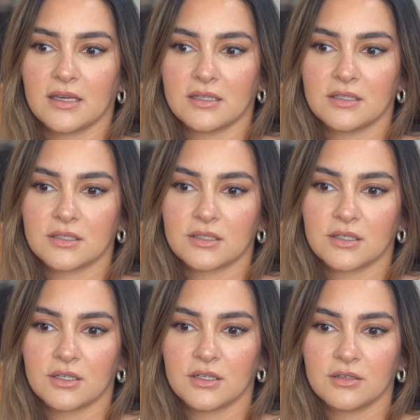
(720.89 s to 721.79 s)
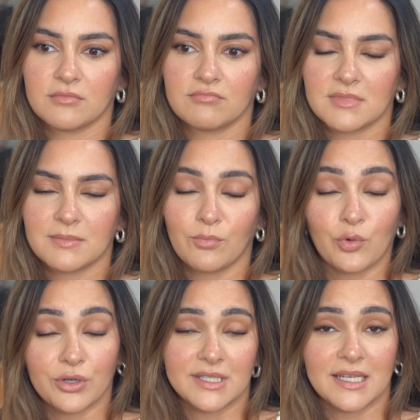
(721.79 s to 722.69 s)
it
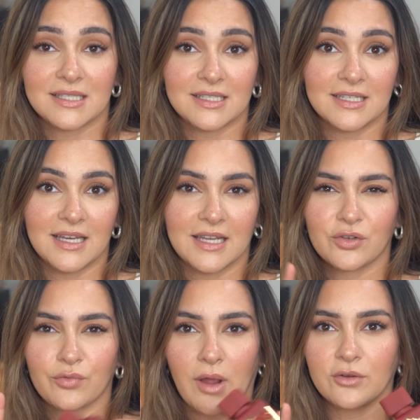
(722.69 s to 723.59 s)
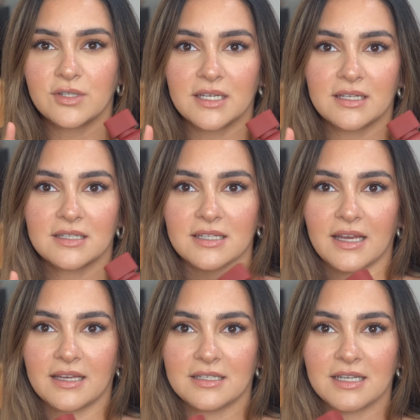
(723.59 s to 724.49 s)
more sexy and grounding it.
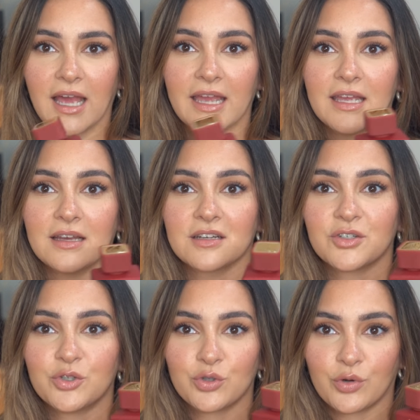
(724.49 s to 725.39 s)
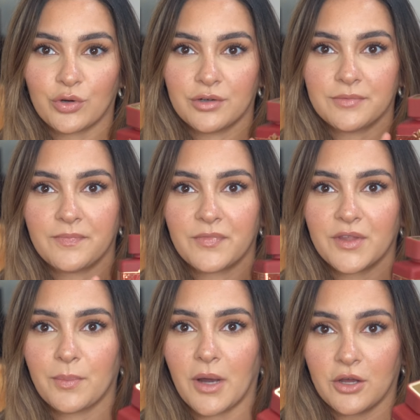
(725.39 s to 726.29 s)
And I adore
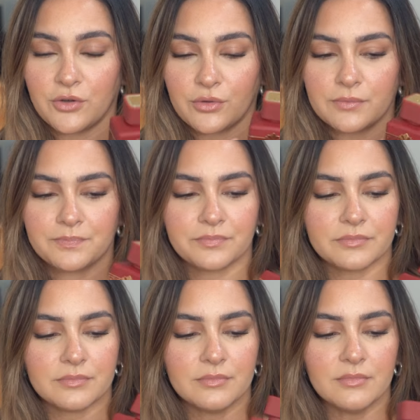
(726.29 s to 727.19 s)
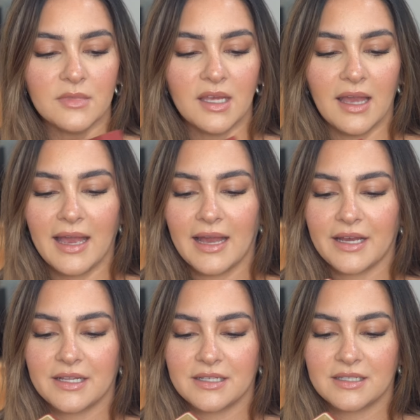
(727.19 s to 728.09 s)
the bottle.
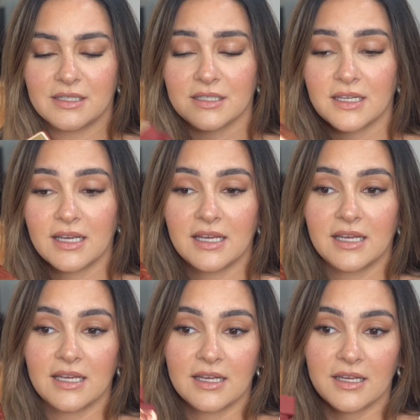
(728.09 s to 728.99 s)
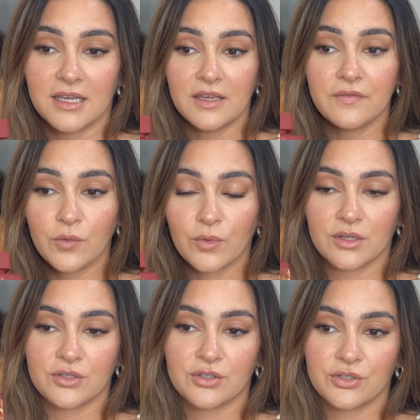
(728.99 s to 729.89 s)
And if you
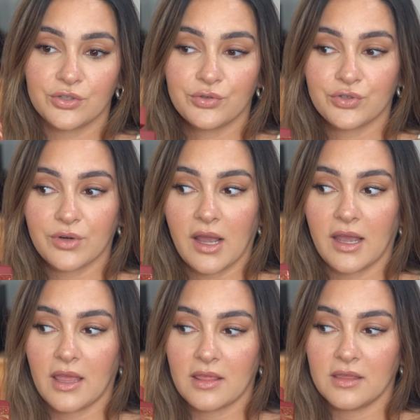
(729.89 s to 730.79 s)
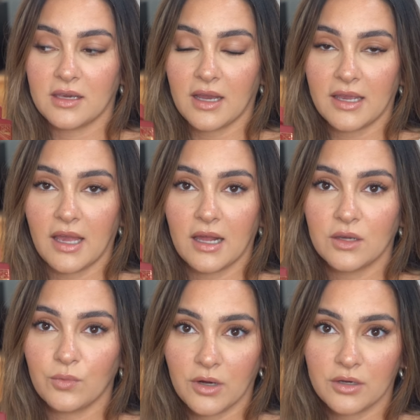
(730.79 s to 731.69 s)
want to try the
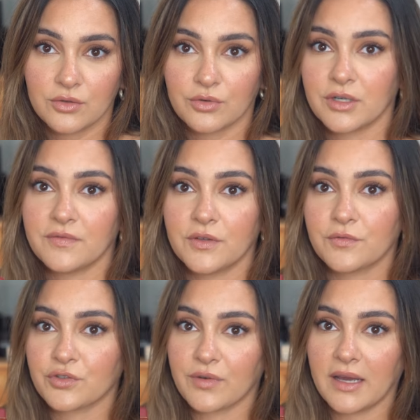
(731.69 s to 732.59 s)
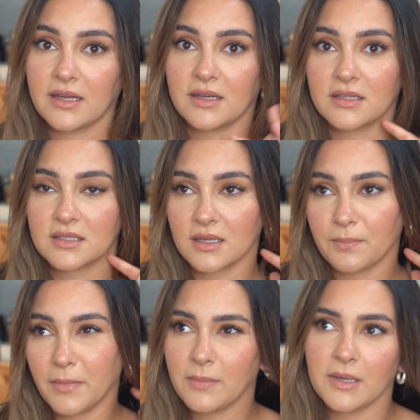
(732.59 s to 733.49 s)
Kayali one, or if you've tried it and it's
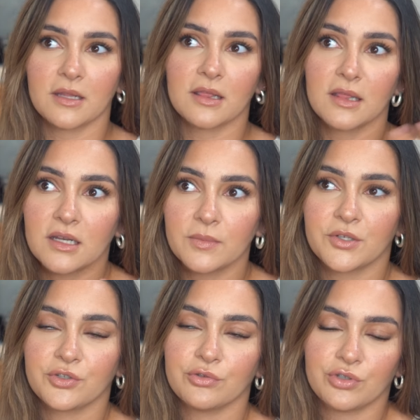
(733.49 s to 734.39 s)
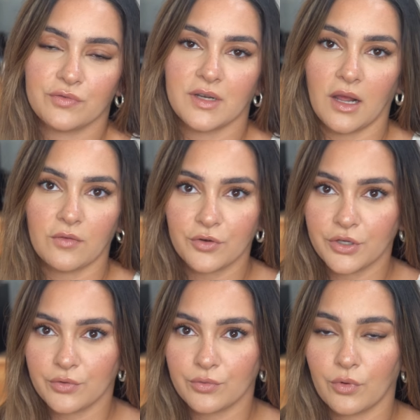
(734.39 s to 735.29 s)
maybe a little bit too juvenile for
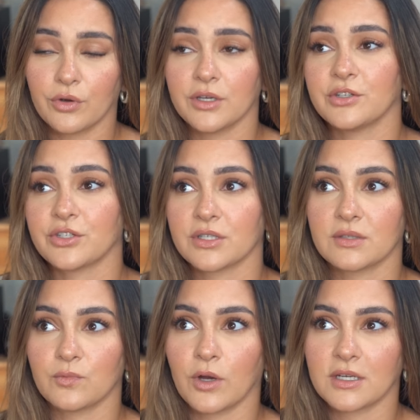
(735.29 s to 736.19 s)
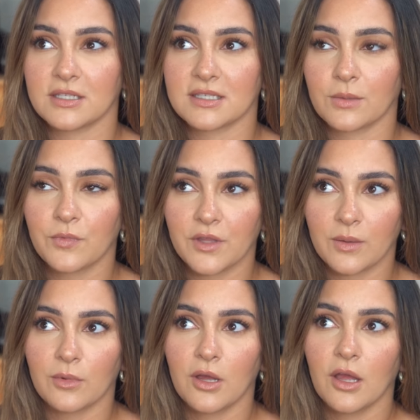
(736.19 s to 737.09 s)
you, or you just wanted
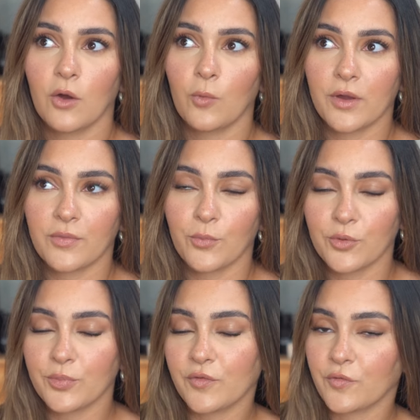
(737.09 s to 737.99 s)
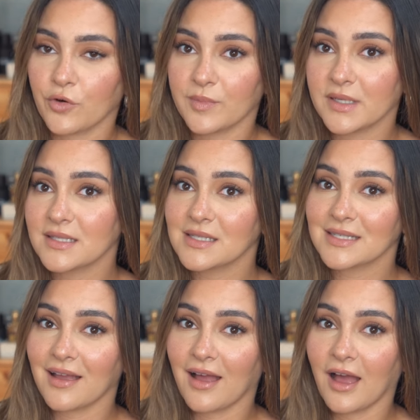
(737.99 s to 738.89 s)
something with more
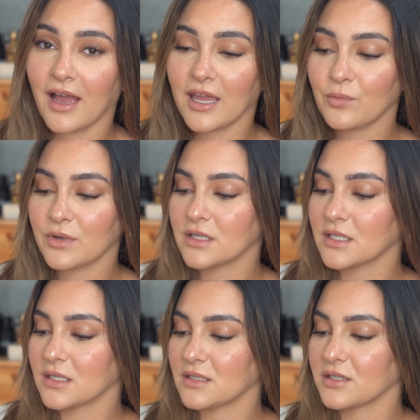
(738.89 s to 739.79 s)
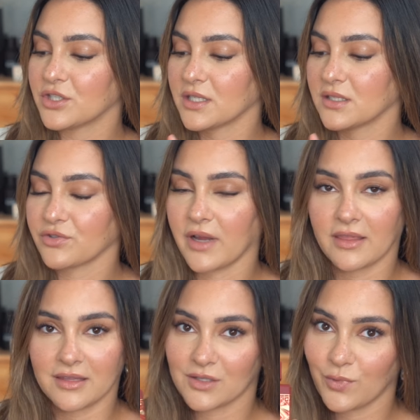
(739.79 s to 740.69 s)
performance, I would suggest
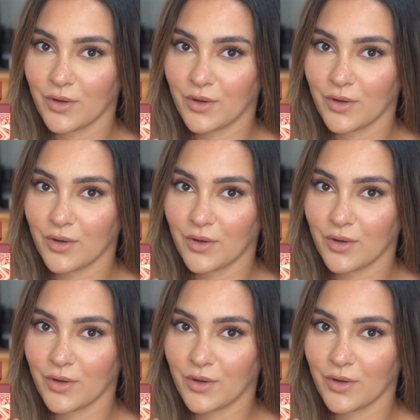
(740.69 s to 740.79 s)
trying this